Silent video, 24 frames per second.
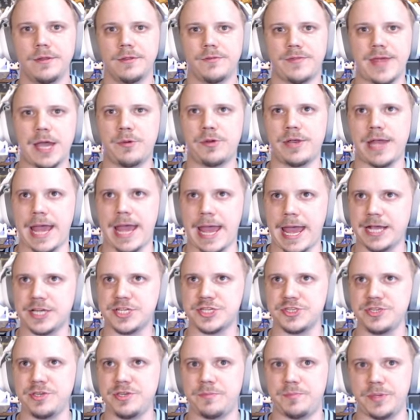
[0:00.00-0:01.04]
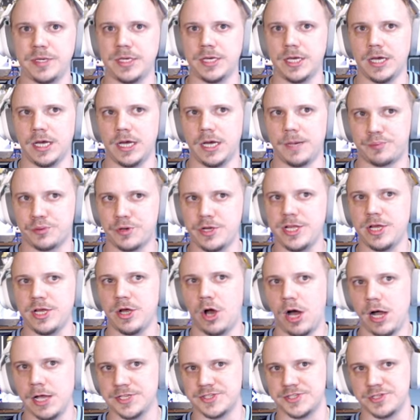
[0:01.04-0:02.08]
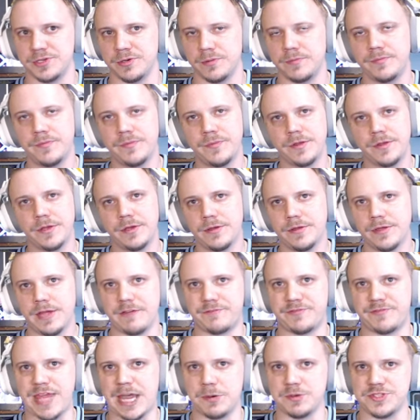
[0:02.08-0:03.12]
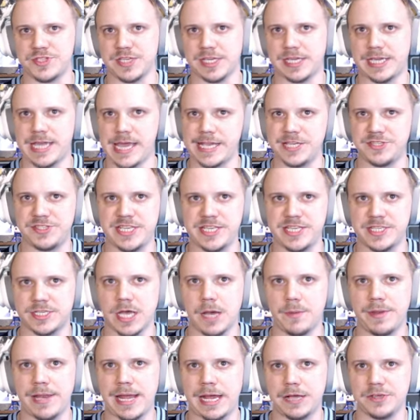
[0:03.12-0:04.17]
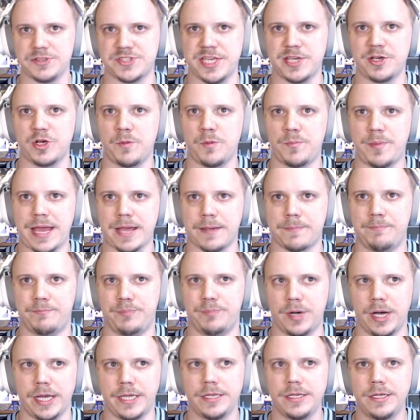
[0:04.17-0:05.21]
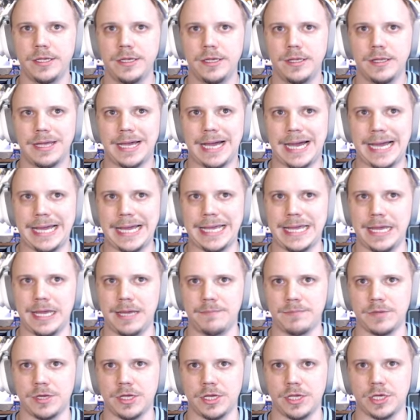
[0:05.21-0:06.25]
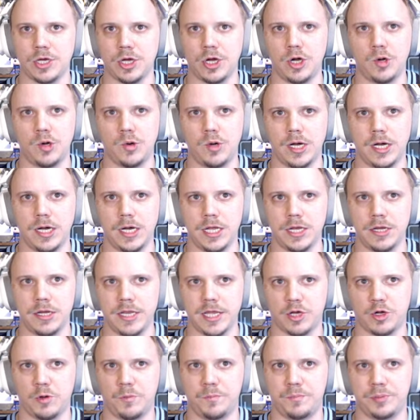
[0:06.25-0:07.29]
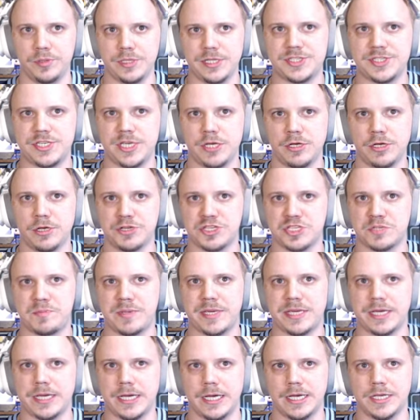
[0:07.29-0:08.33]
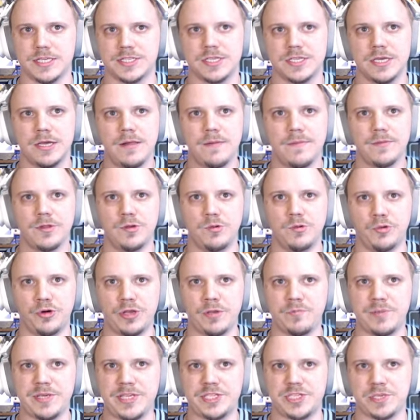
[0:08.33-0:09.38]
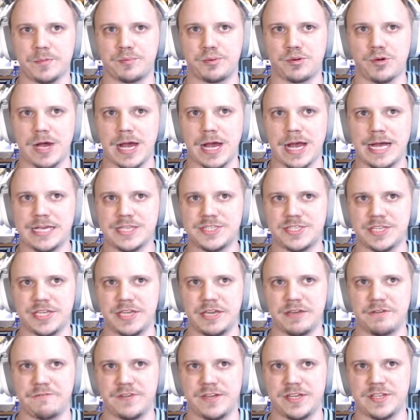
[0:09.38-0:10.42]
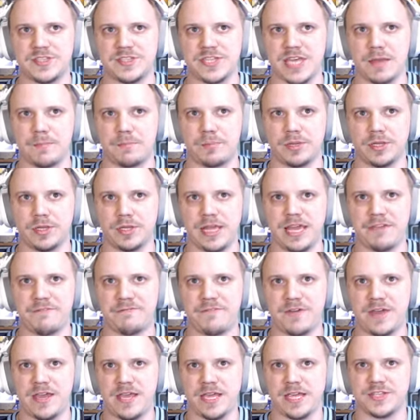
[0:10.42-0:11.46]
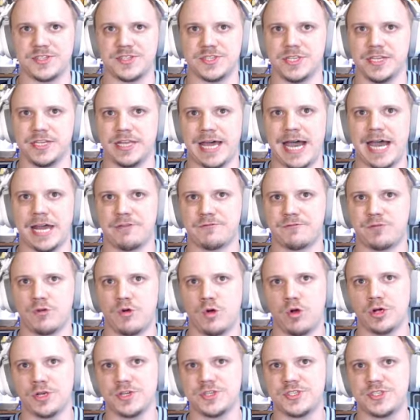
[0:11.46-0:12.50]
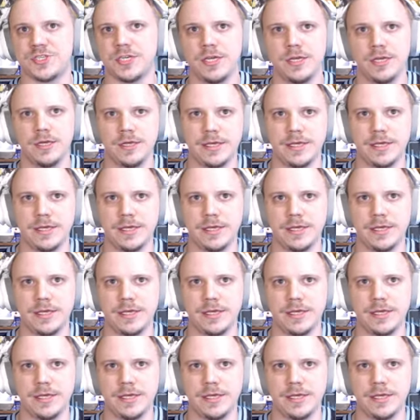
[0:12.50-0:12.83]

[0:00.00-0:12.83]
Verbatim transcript: That would actually be uh, pretty awesome if that was the case. He's coming out single back, but I am going to go uh, nickel blitz here just because wouldn't be surprised if it's a play fake. It's not, of course.